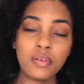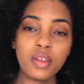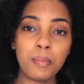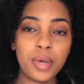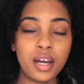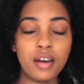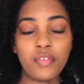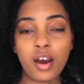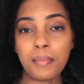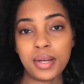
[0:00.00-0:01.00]
main
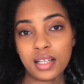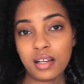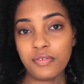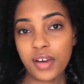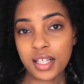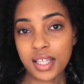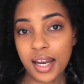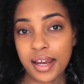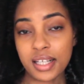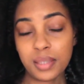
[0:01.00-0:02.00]
environmental effects that are
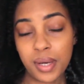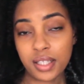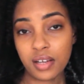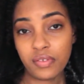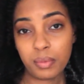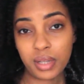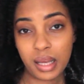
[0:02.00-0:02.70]
expected from climate